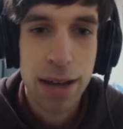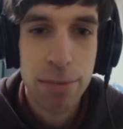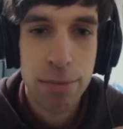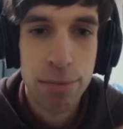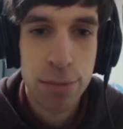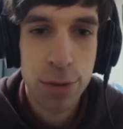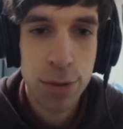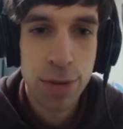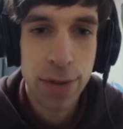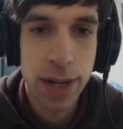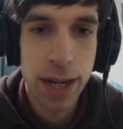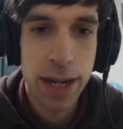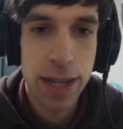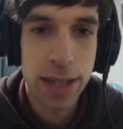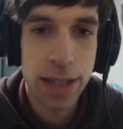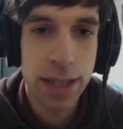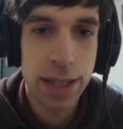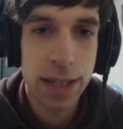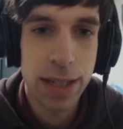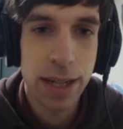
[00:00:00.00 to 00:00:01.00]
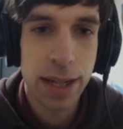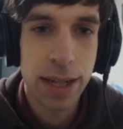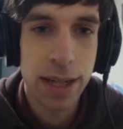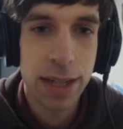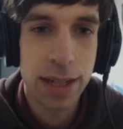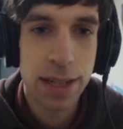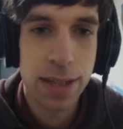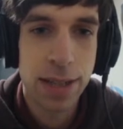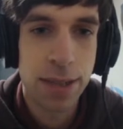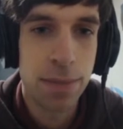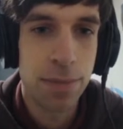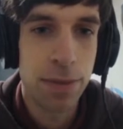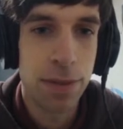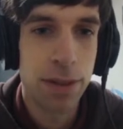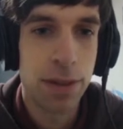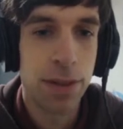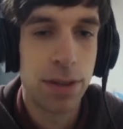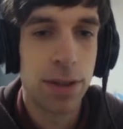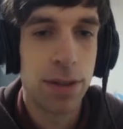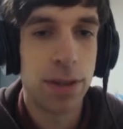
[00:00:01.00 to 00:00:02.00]
Moving on, some
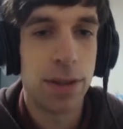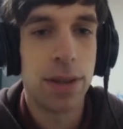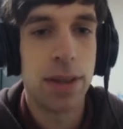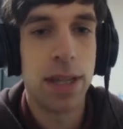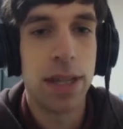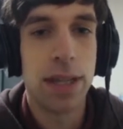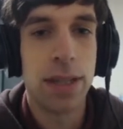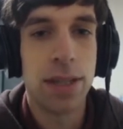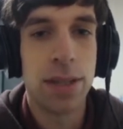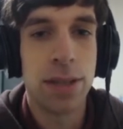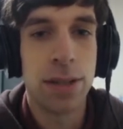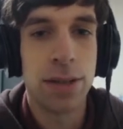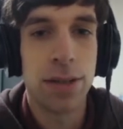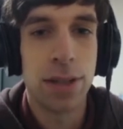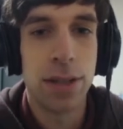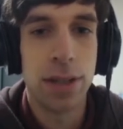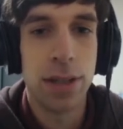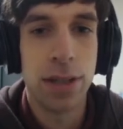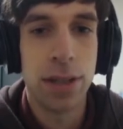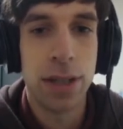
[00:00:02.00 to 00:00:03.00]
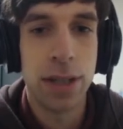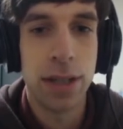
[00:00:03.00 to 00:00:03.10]
things to learn.